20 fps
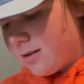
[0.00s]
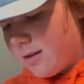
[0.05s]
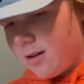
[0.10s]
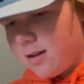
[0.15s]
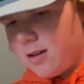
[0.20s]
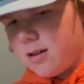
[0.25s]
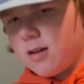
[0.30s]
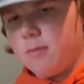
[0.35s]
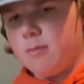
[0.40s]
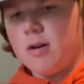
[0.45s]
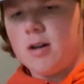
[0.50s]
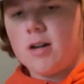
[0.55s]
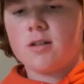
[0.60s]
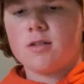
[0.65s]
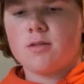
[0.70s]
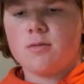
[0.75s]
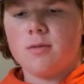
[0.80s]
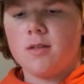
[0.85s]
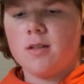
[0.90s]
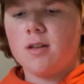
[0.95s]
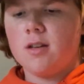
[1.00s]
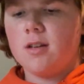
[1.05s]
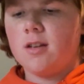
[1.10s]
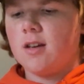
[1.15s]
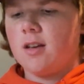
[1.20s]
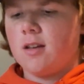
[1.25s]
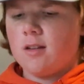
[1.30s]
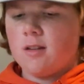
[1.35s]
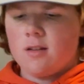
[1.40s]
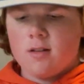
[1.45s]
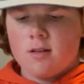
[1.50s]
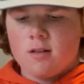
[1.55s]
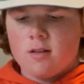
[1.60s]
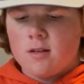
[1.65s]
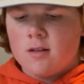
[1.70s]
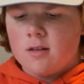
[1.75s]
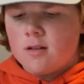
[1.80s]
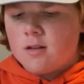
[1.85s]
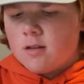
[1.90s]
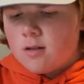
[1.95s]
like a box with it
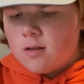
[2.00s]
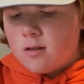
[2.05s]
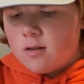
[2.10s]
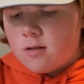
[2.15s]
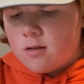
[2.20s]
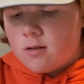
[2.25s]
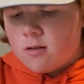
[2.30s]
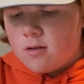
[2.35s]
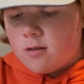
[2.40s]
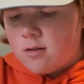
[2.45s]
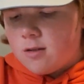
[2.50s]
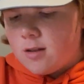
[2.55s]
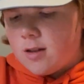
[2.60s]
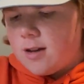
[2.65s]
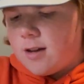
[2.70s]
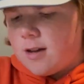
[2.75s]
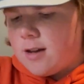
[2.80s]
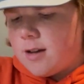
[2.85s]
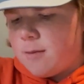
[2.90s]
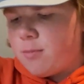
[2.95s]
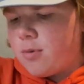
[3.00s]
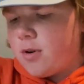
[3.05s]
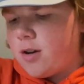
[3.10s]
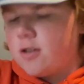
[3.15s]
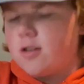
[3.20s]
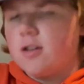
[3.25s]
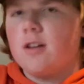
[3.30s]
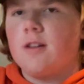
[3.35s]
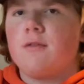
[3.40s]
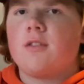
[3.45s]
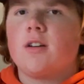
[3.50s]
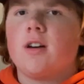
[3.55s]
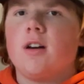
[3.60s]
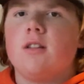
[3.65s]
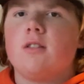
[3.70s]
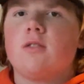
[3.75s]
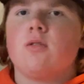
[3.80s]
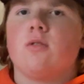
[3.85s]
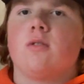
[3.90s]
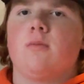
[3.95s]
yet. That I probably shouldn't have
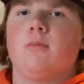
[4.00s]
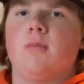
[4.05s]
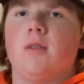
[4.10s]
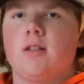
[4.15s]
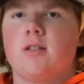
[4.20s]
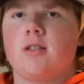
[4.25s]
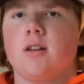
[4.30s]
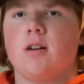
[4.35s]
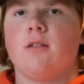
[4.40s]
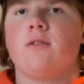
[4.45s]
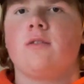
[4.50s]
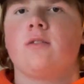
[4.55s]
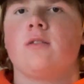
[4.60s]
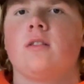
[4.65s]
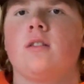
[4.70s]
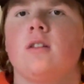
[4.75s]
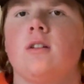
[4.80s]
cut toward myself.